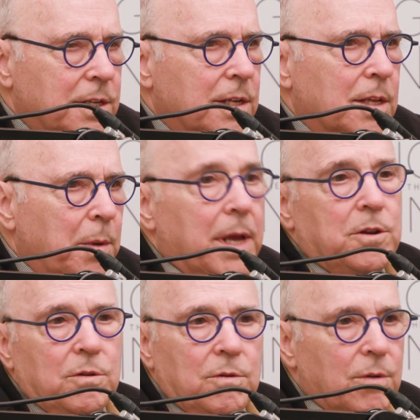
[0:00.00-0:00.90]
us a little bit,
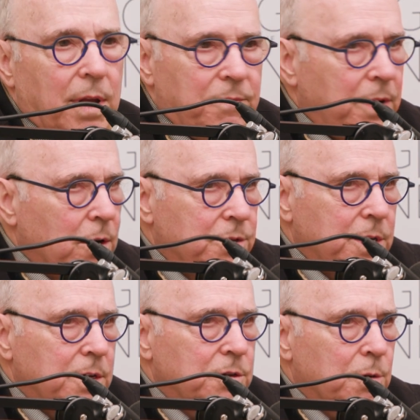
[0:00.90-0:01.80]
and you don't have
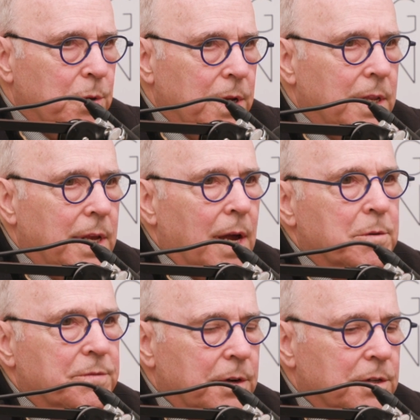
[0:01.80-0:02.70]
VOCs you're putting in the
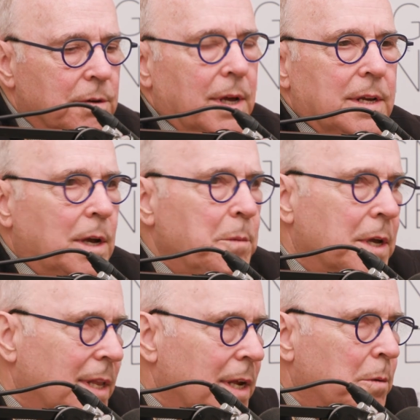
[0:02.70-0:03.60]
atmosphere. So tell me
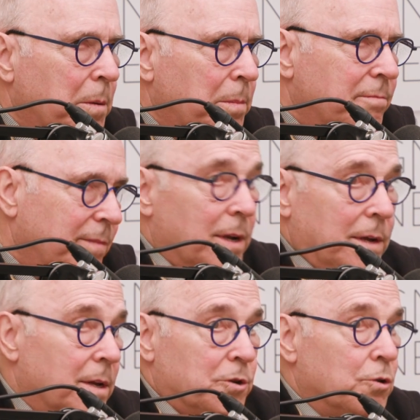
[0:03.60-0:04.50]
a little bit of,
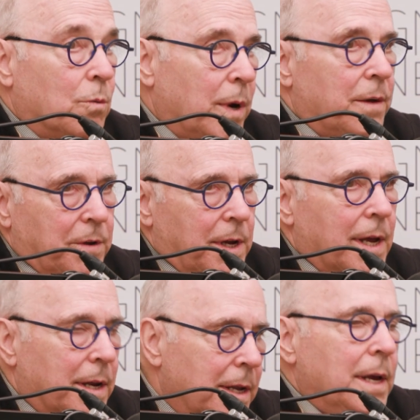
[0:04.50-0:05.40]
in a short way, if you
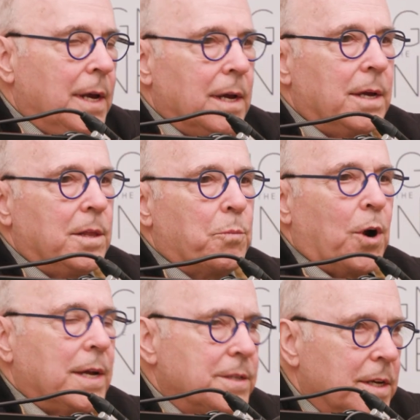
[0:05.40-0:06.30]
can, the
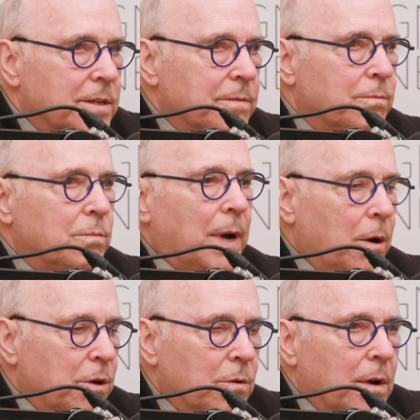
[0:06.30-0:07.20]
process of
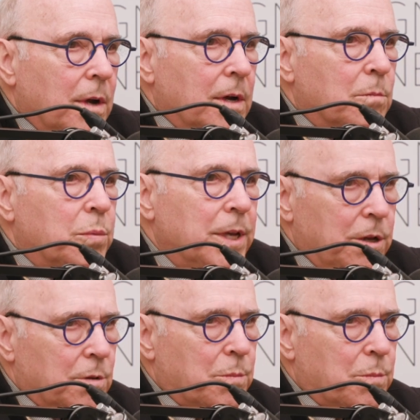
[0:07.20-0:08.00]
how you complete your